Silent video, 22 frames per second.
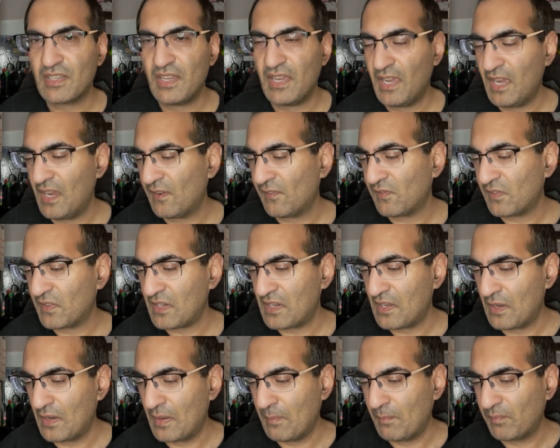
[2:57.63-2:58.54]
I have
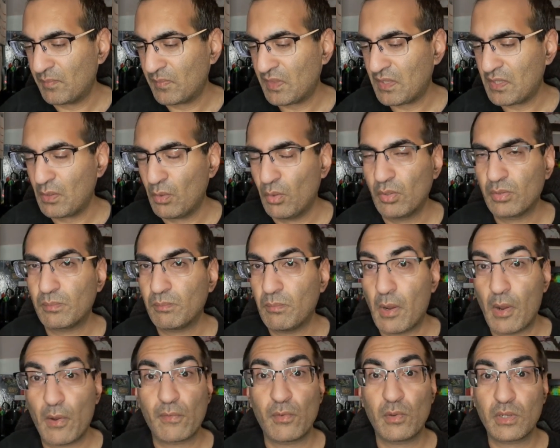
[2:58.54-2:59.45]
the old
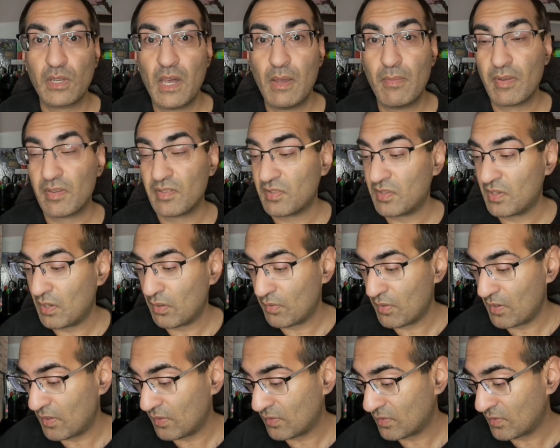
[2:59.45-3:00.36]
Marvel Comics
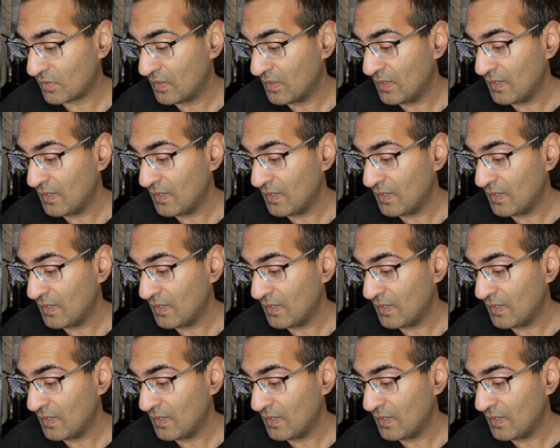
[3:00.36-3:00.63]
series.